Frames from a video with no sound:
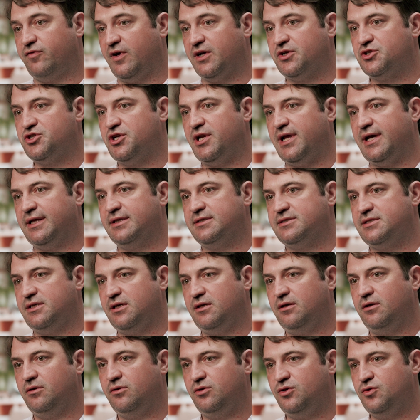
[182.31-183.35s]

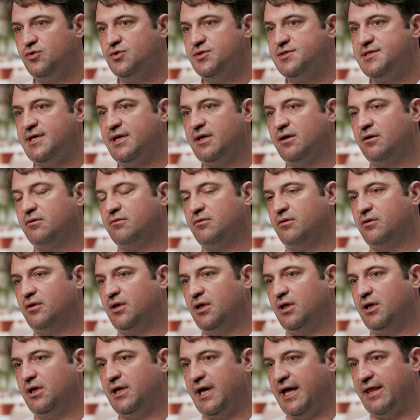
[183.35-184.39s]
functionality using
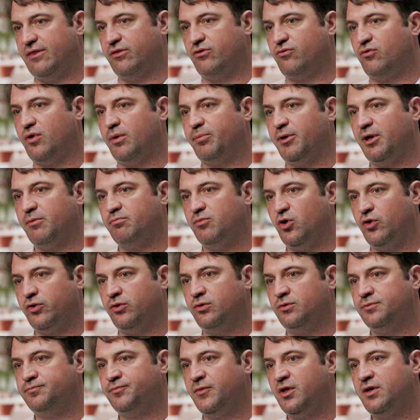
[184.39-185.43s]
the Anthropic
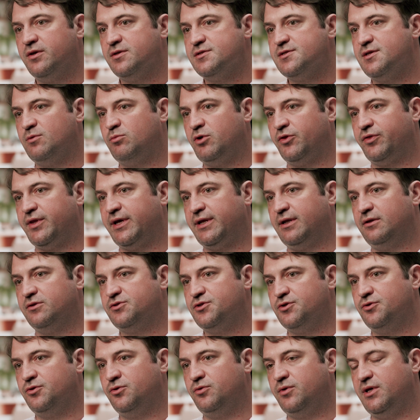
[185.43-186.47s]
model. So what that'll
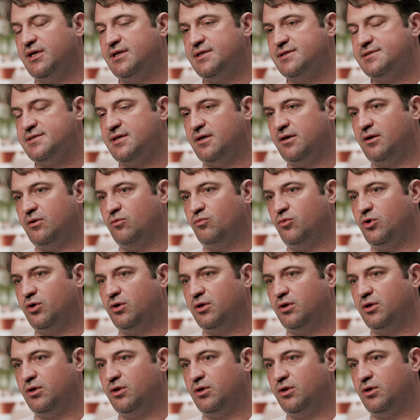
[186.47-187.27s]
do is it